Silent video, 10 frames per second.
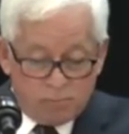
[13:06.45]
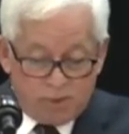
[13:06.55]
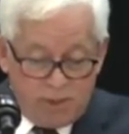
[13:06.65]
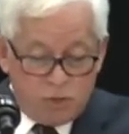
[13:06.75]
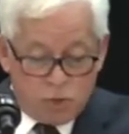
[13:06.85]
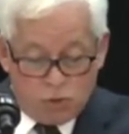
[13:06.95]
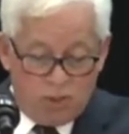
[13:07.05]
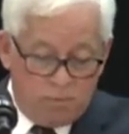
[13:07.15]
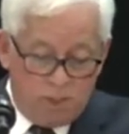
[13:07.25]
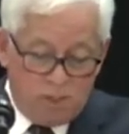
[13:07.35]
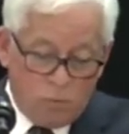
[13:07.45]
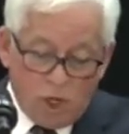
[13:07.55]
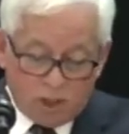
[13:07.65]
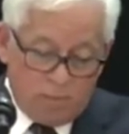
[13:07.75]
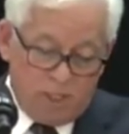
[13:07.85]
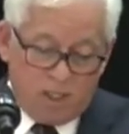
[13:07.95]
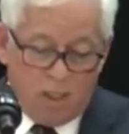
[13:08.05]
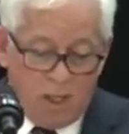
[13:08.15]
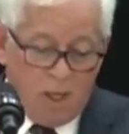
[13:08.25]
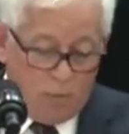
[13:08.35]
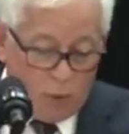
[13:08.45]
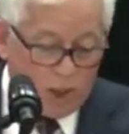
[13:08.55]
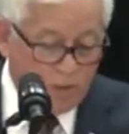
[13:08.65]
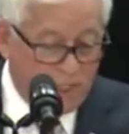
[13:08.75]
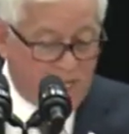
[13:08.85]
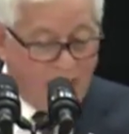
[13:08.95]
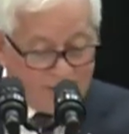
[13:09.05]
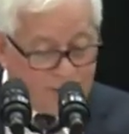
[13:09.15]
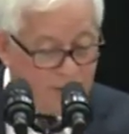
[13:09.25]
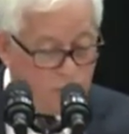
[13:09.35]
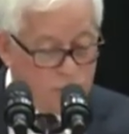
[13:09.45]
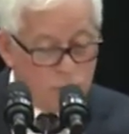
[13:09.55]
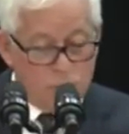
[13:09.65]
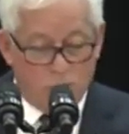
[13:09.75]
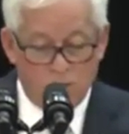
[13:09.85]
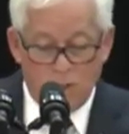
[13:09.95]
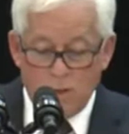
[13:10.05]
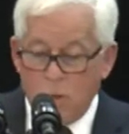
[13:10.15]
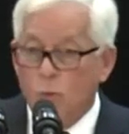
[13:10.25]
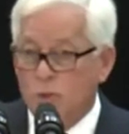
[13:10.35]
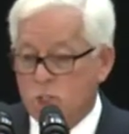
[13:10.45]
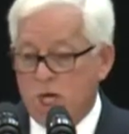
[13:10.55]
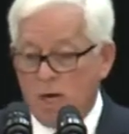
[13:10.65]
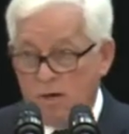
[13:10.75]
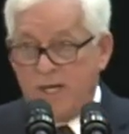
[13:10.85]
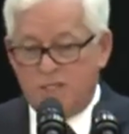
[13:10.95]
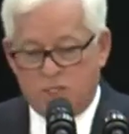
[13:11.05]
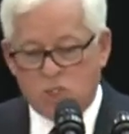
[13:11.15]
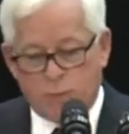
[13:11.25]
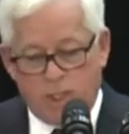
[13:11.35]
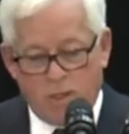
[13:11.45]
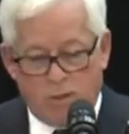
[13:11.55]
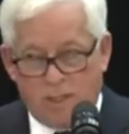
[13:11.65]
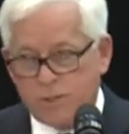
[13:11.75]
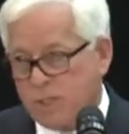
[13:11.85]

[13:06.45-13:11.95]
Please join me in welcoming Anthony Rizzuto, who will share his experience.